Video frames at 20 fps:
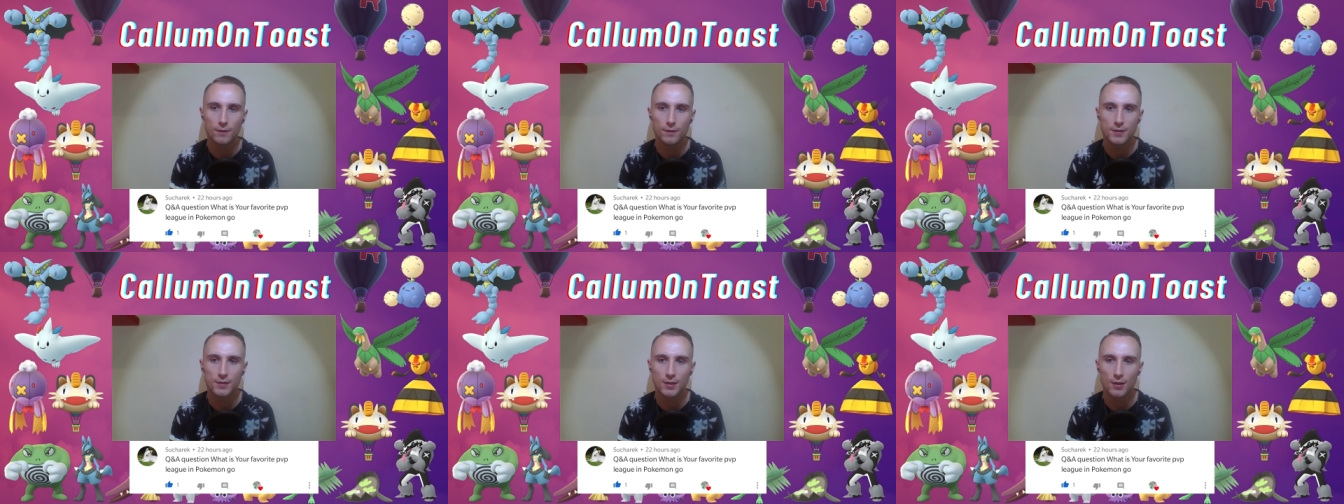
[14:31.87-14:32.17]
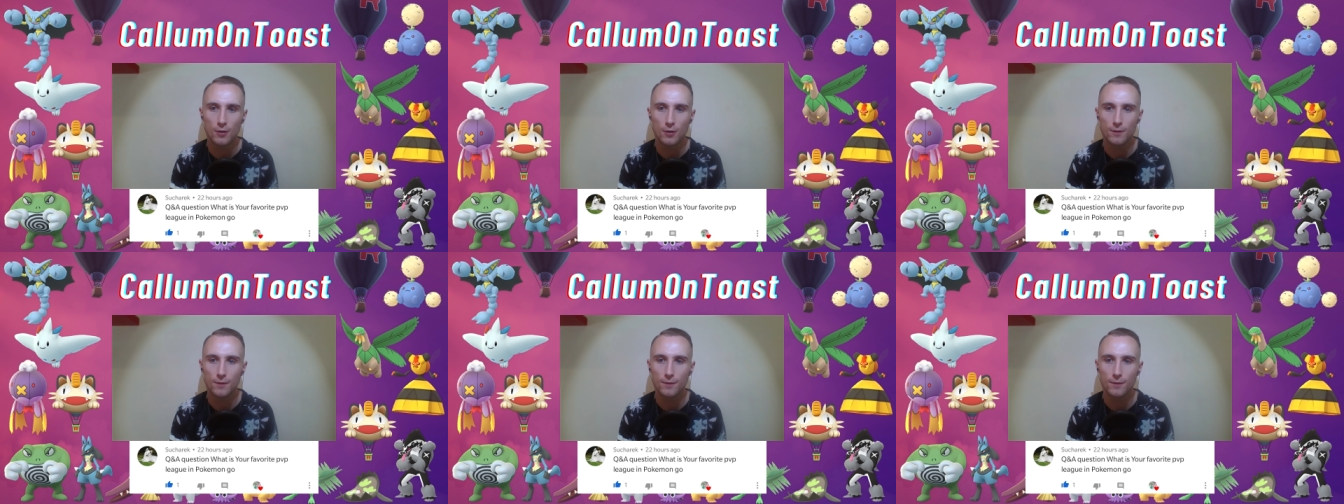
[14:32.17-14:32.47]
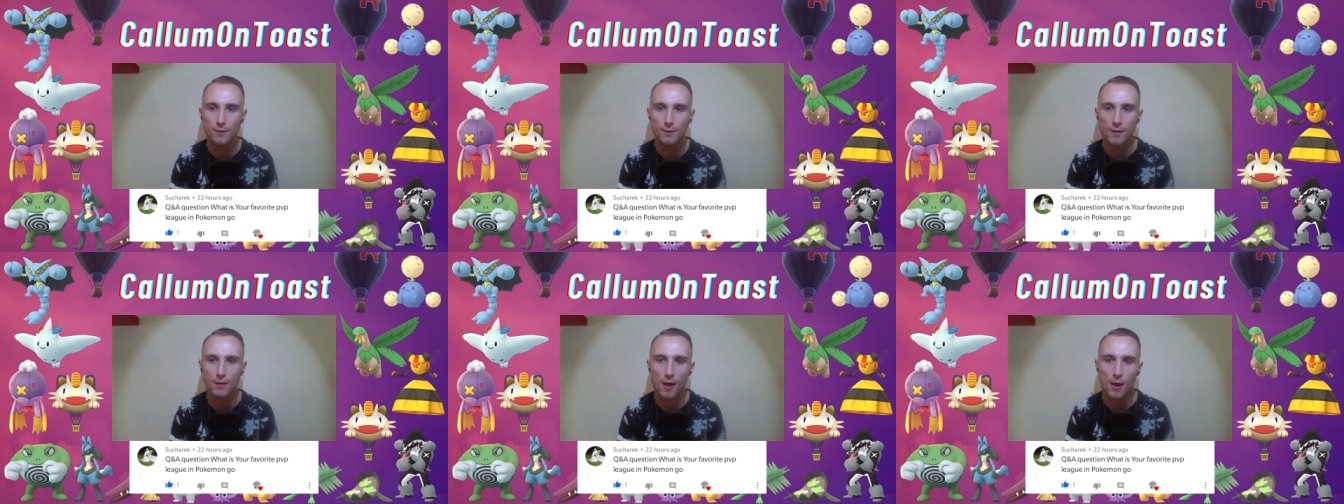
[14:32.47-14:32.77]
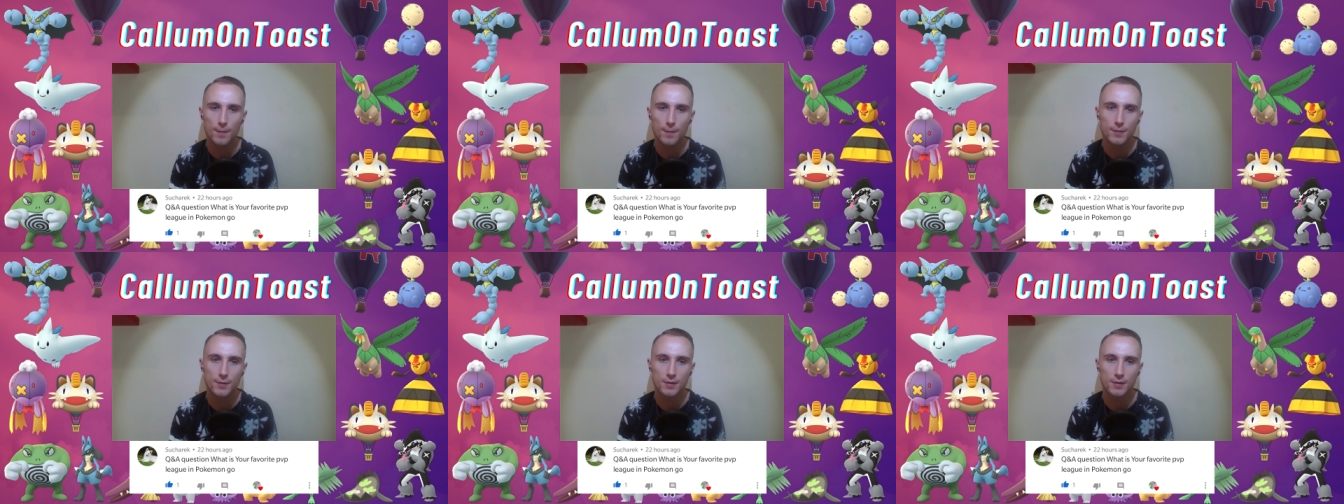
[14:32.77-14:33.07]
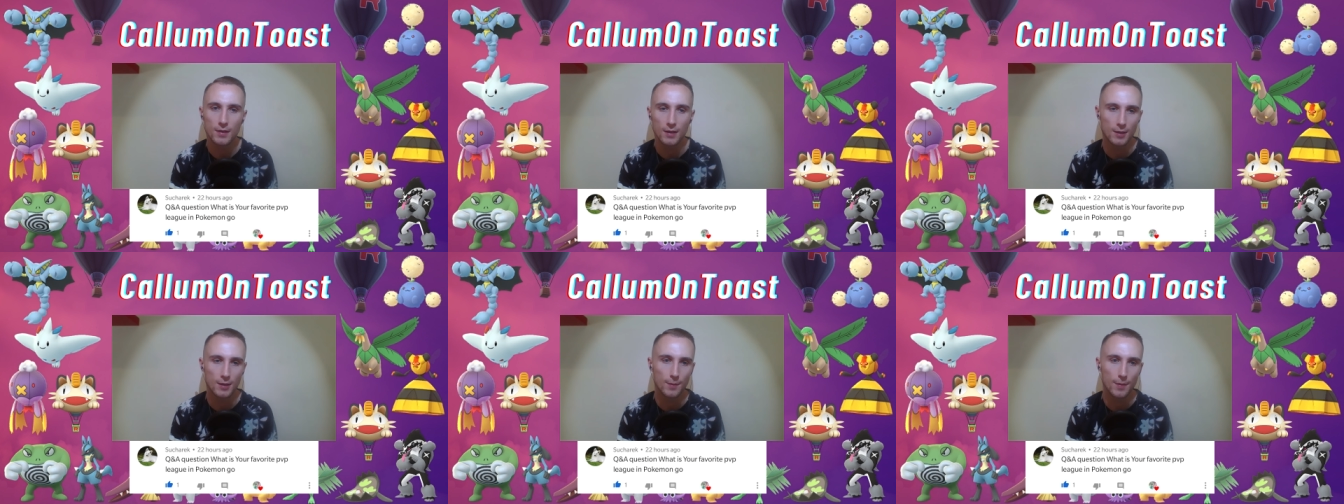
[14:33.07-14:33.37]
Sylph
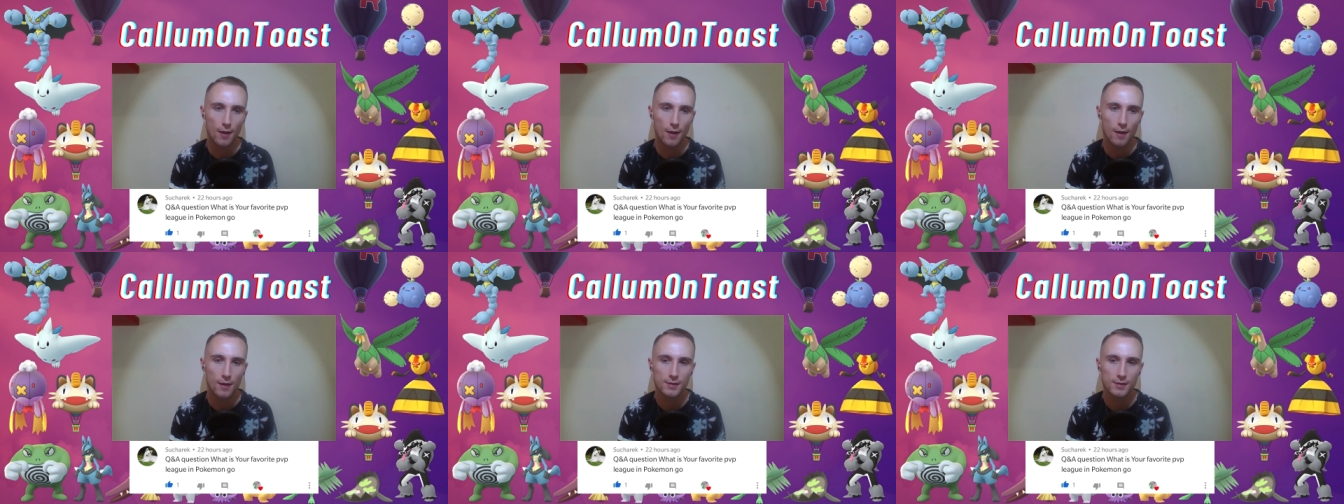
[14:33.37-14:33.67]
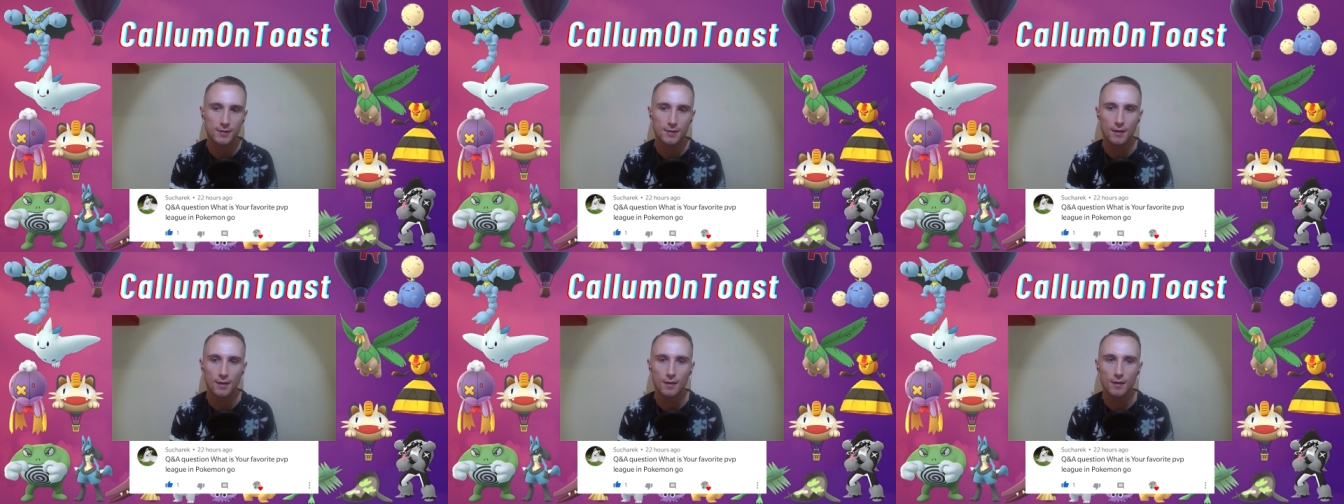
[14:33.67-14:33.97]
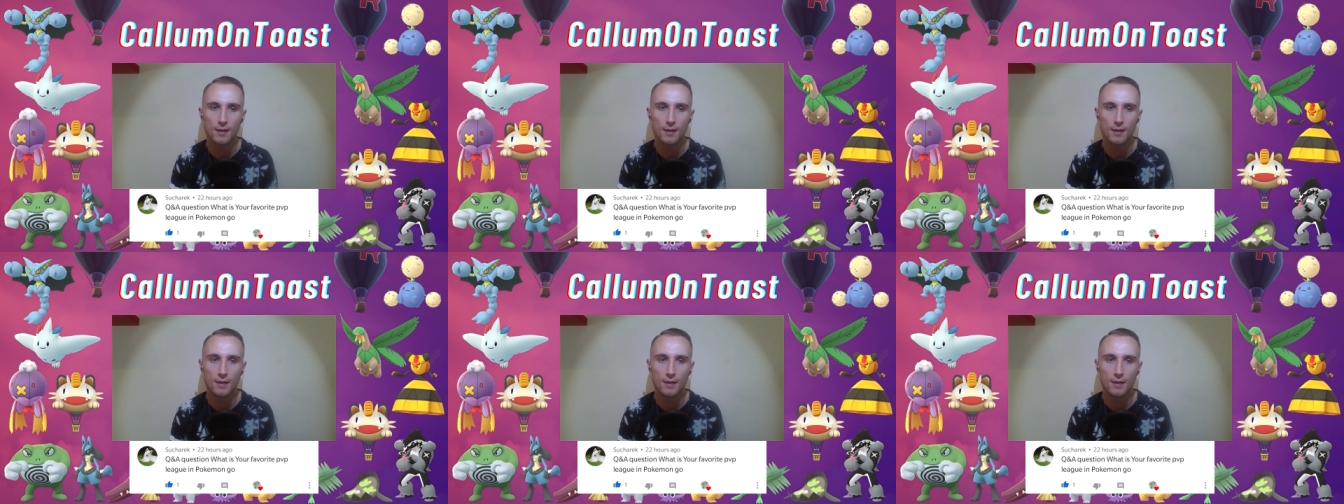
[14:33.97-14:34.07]
Cups in the past,